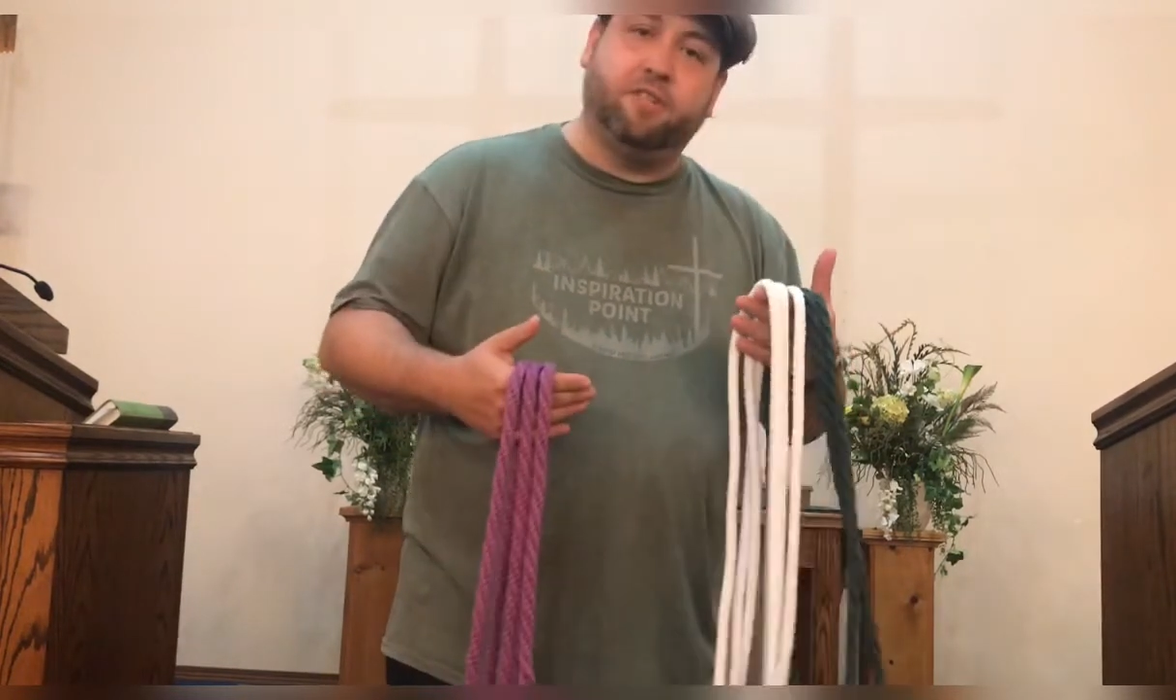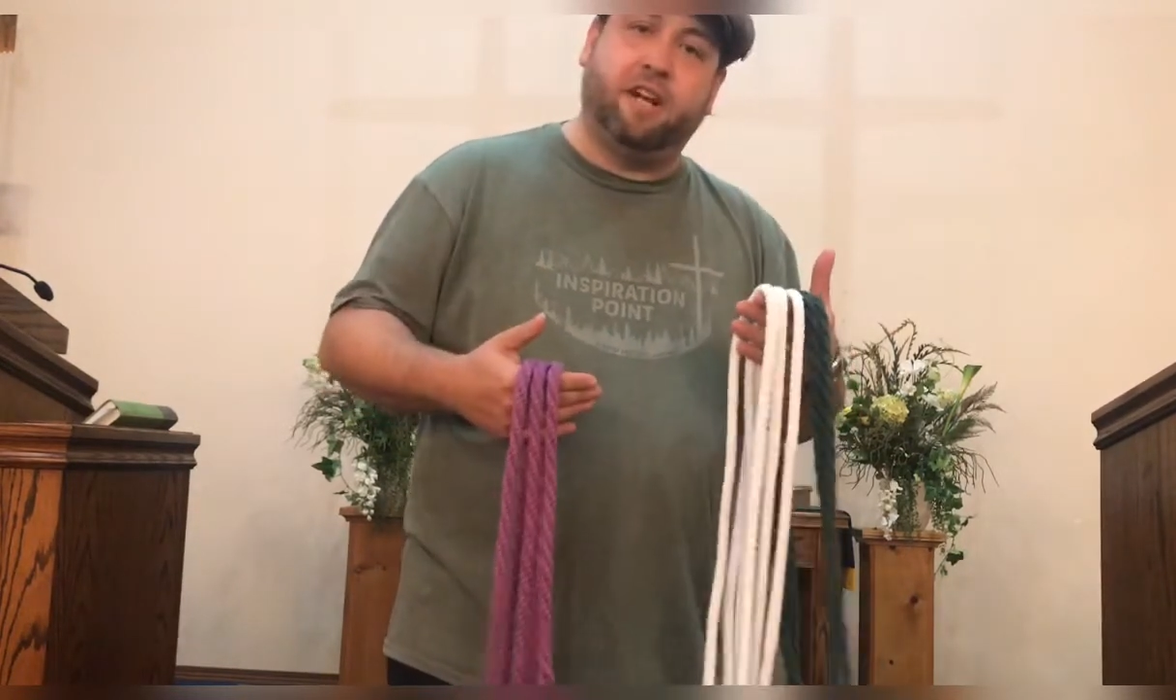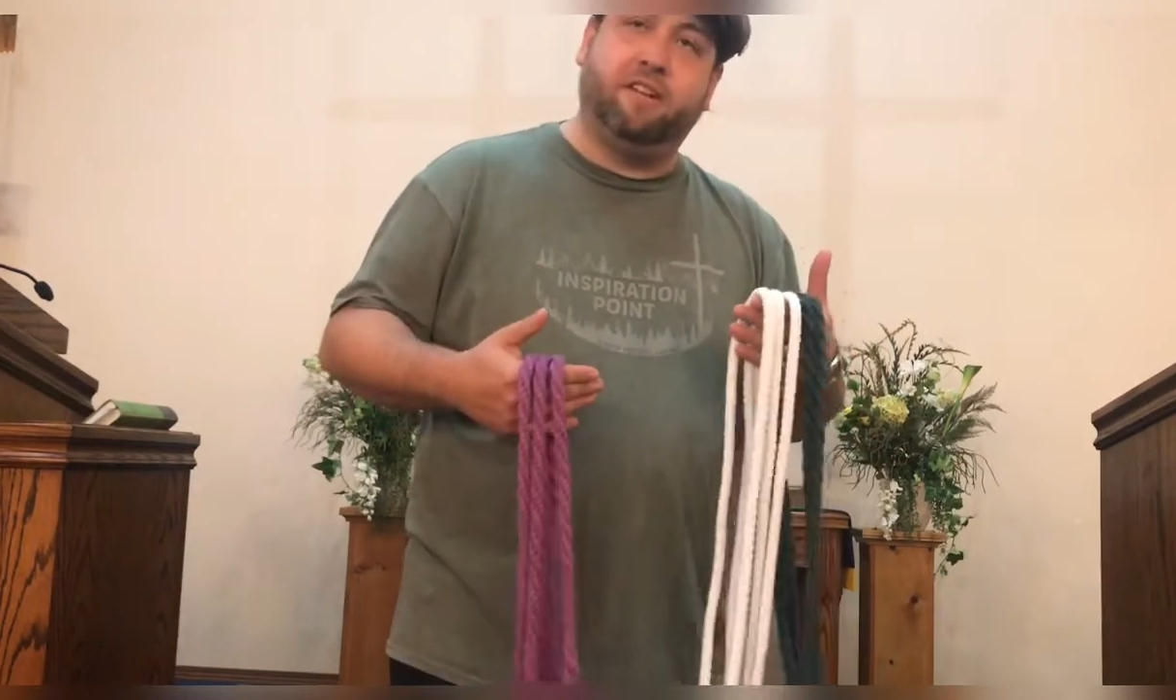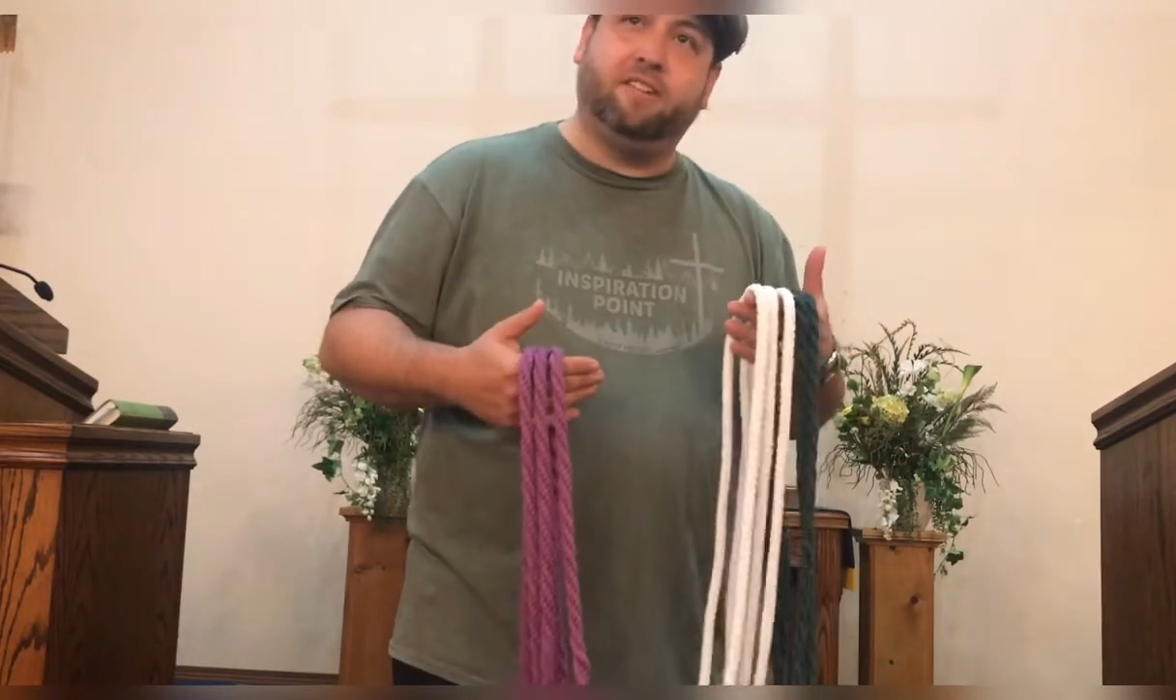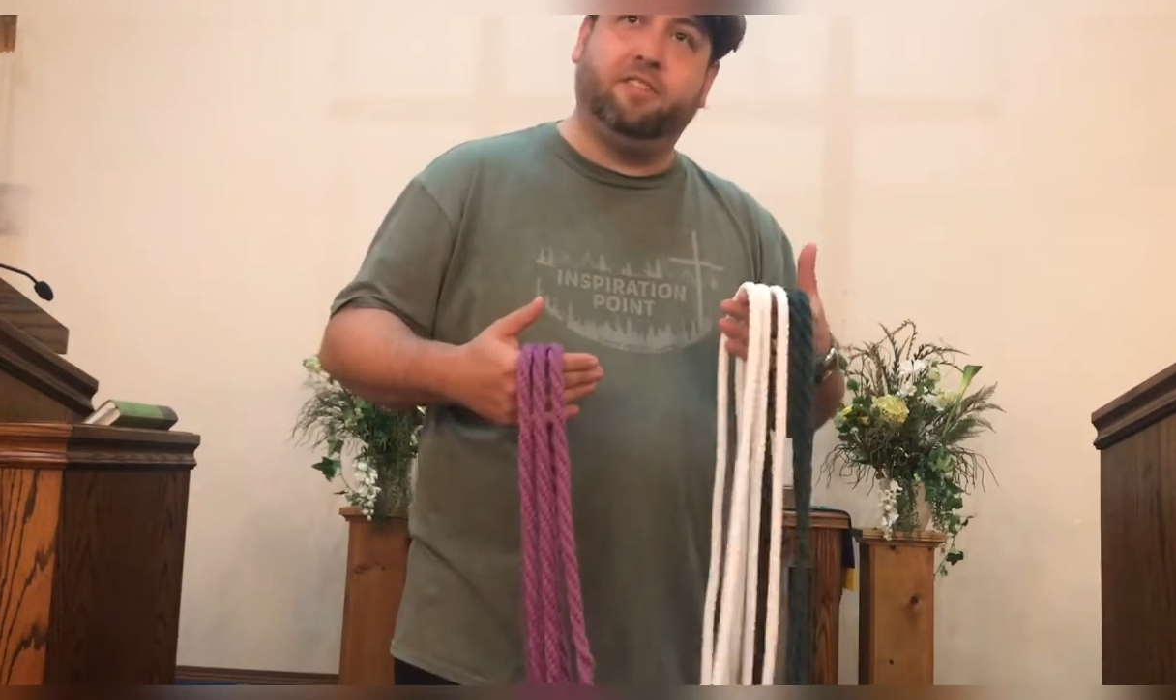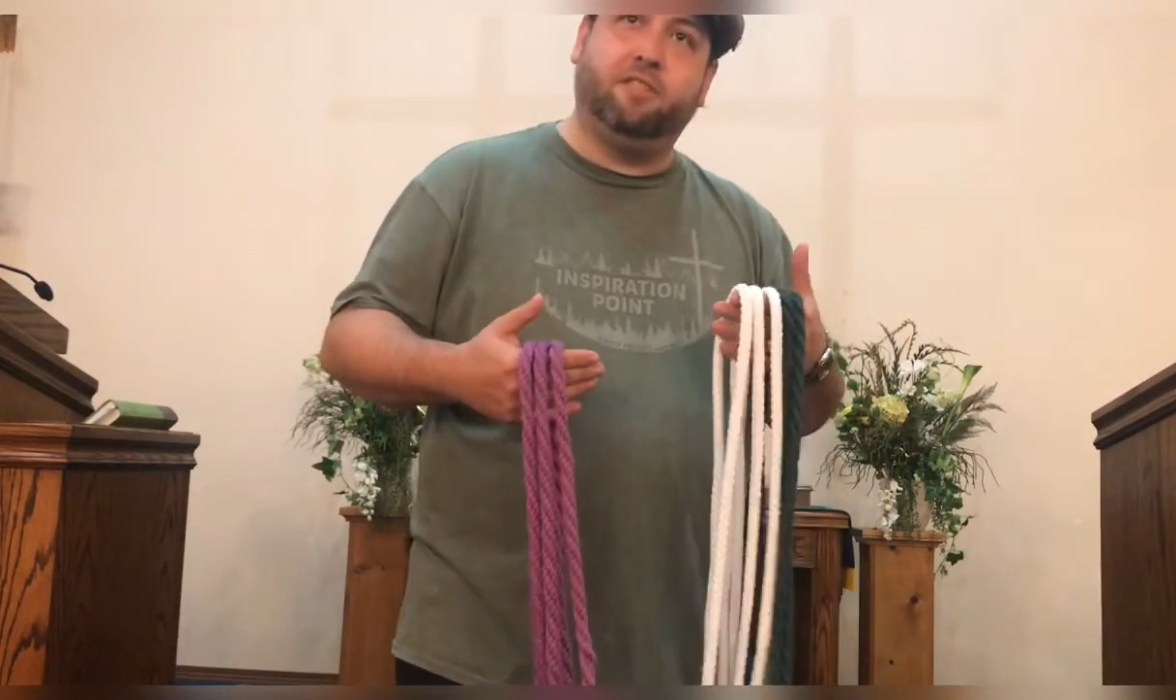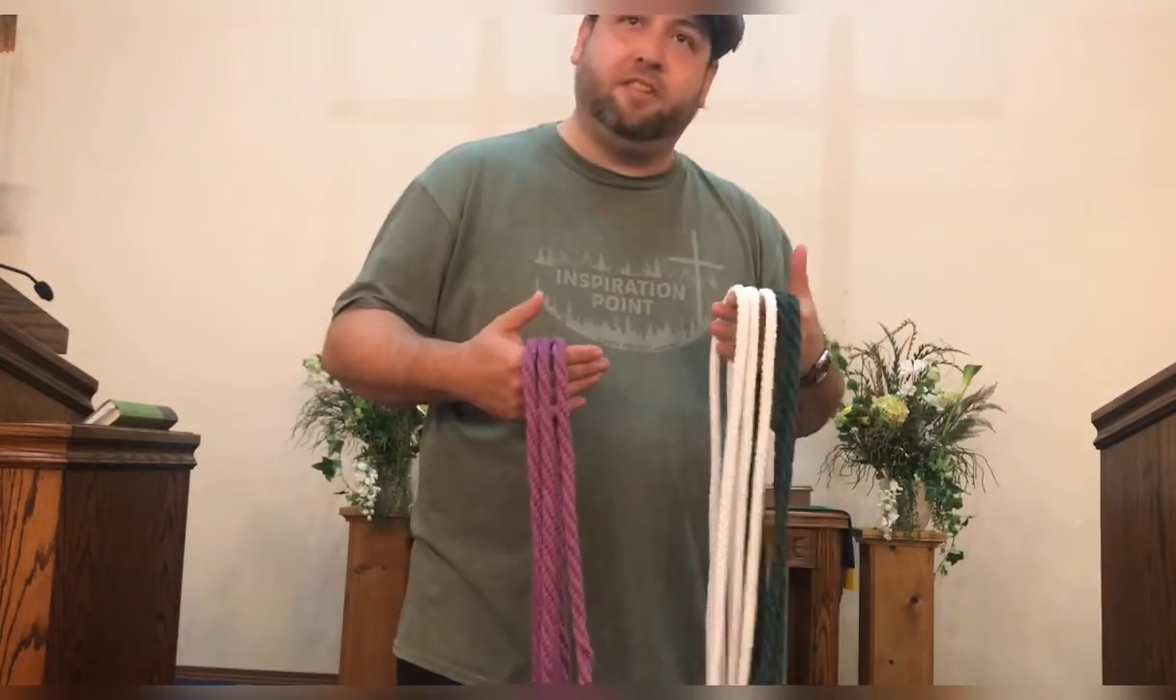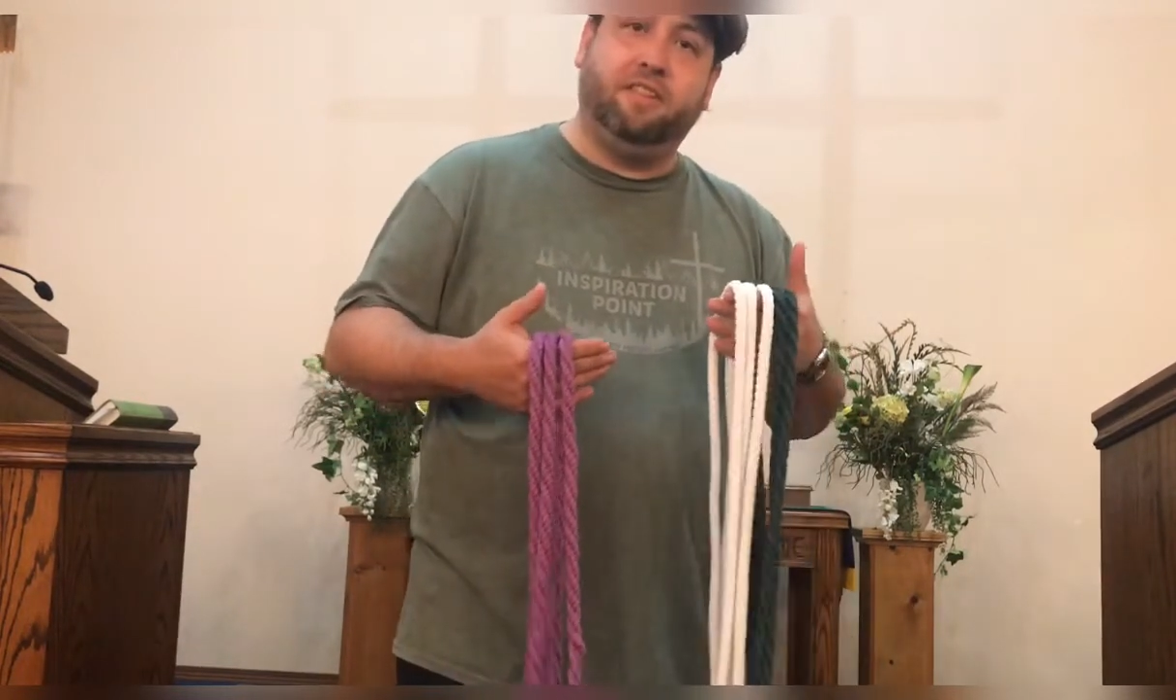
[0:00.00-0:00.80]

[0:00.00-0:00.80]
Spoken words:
And essentially,